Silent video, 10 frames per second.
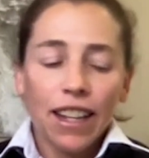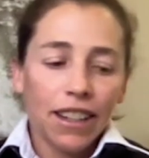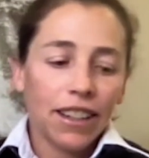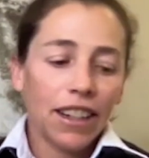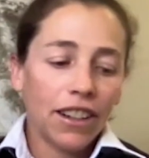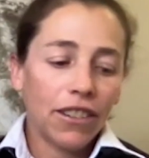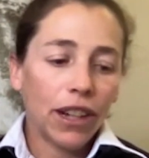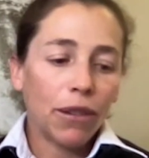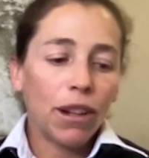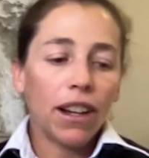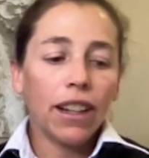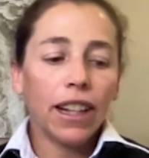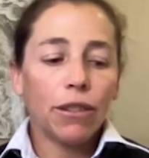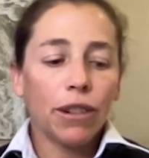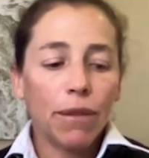like we all
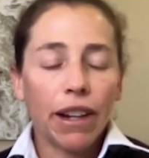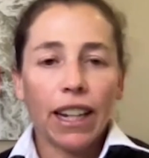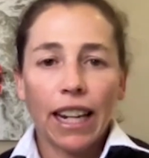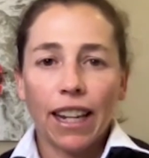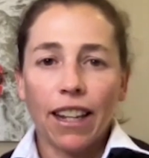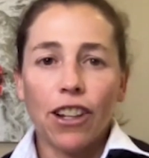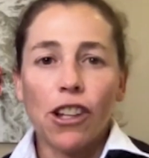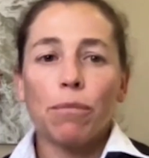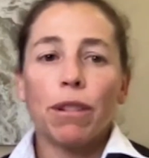had to worry about getting killed.